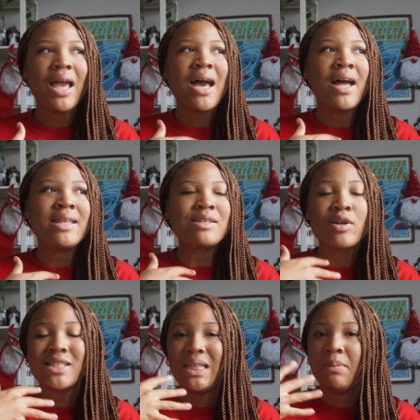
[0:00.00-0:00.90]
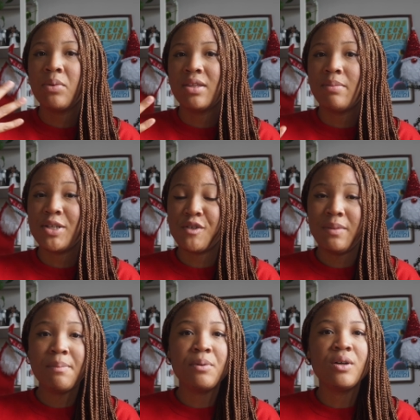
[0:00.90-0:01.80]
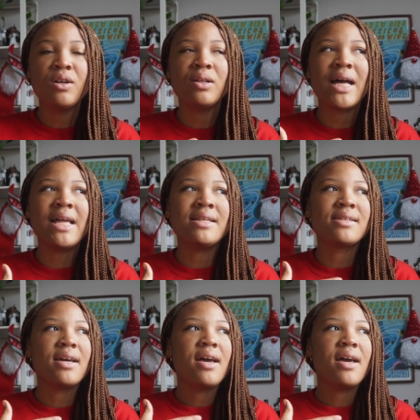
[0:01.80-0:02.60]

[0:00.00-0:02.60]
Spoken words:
and starts sleeping with a bunch of people and